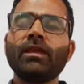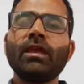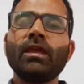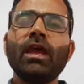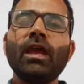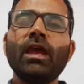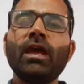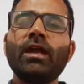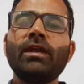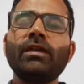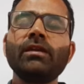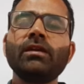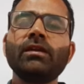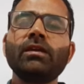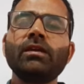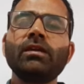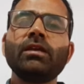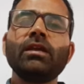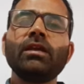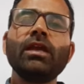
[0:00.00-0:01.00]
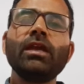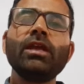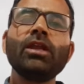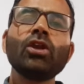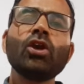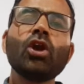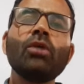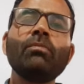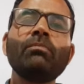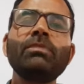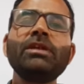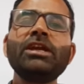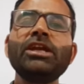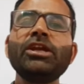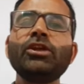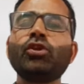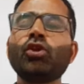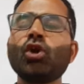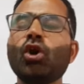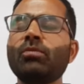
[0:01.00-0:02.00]
And
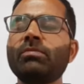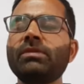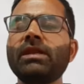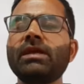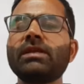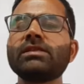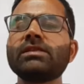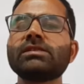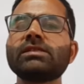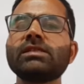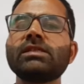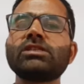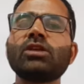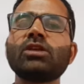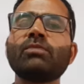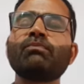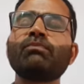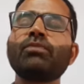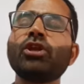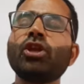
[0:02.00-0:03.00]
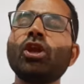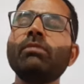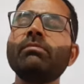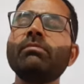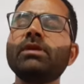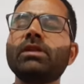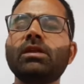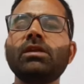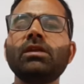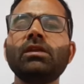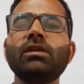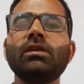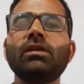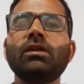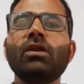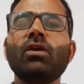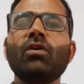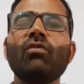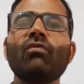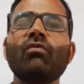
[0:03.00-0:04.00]
incomplete dominance is the phenomenon
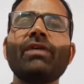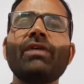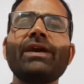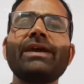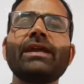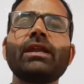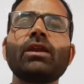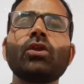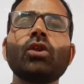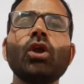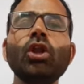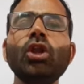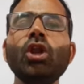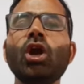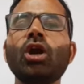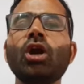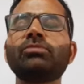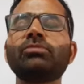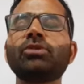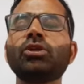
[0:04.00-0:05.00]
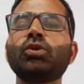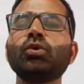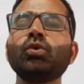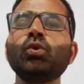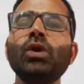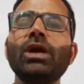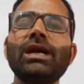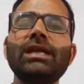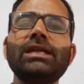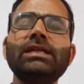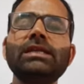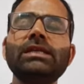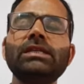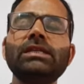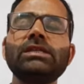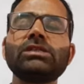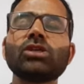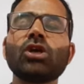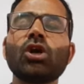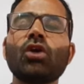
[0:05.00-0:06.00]
where none of the two
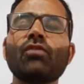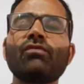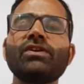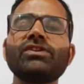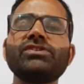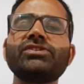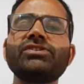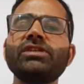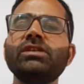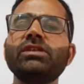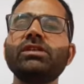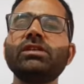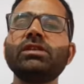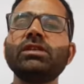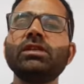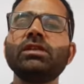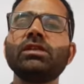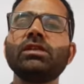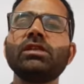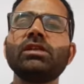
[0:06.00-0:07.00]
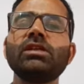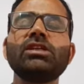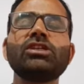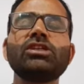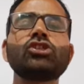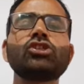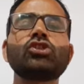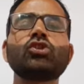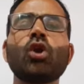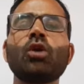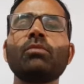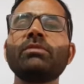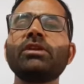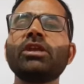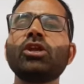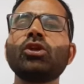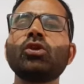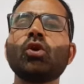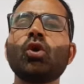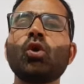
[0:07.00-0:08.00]
alleles of a gene is
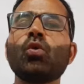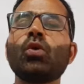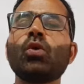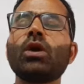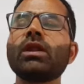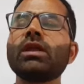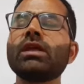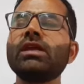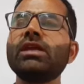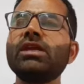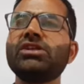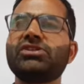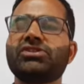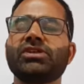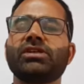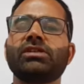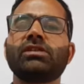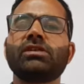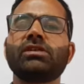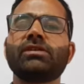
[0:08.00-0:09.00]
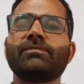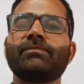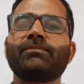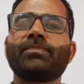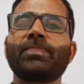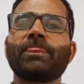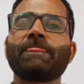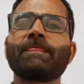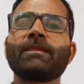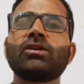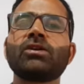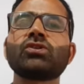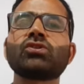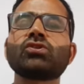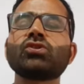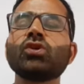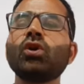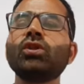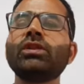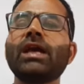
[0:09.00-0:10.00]
dominant over each other,
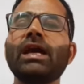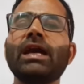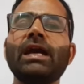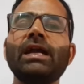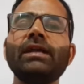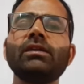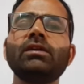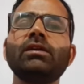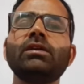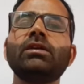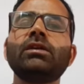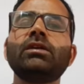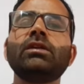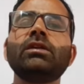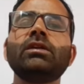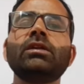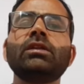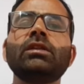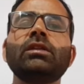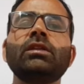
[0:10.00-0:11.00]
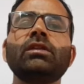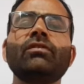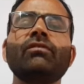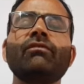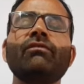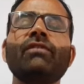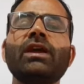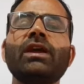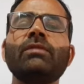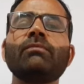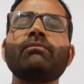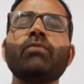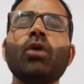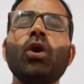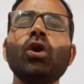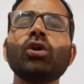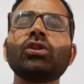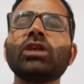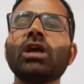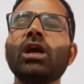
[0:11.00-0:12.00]
so that when
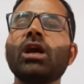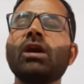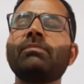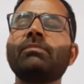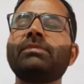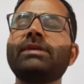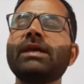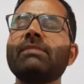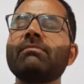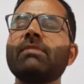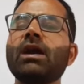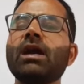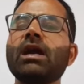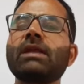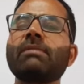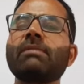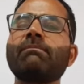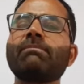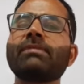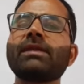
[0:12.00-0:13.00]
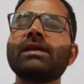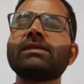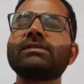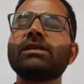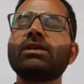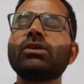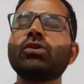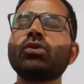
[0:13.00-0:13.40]
both of them are present